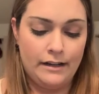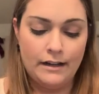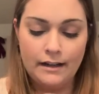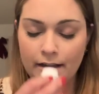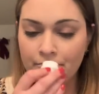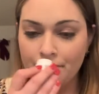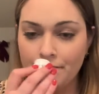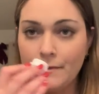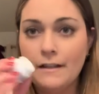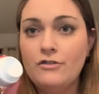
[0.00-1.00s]
I
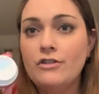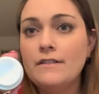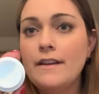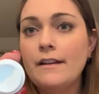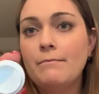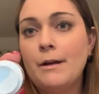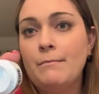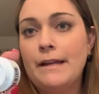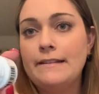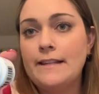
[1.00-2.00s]
It's just like a
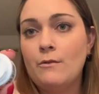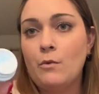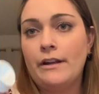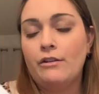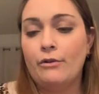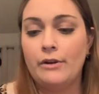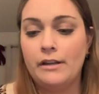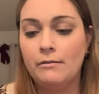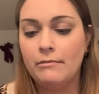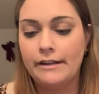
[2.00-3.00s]
basic white
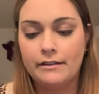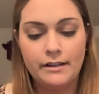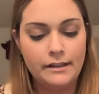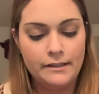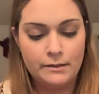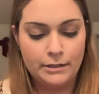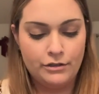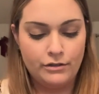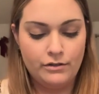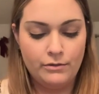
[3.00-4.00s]
cream, like nothing
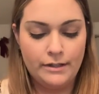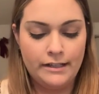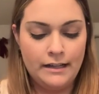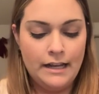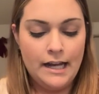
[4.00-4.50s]
special to it.